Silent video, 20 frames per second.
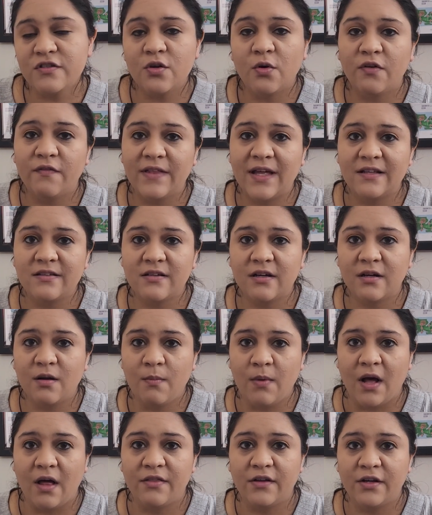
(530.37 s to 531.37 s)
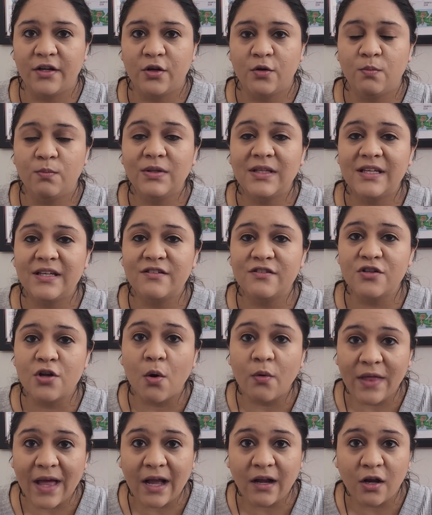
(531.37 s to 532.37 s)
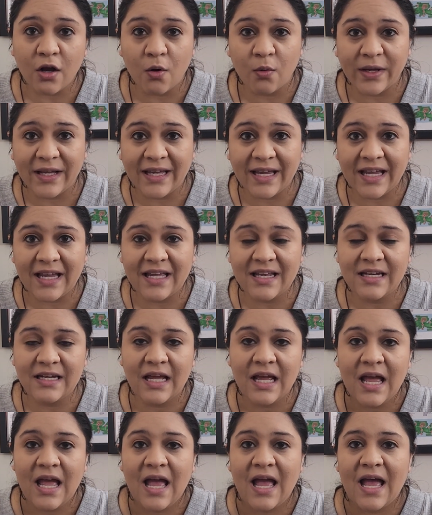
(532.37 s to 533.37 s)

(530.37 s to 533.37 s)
so if that's going to bother you, please know that going in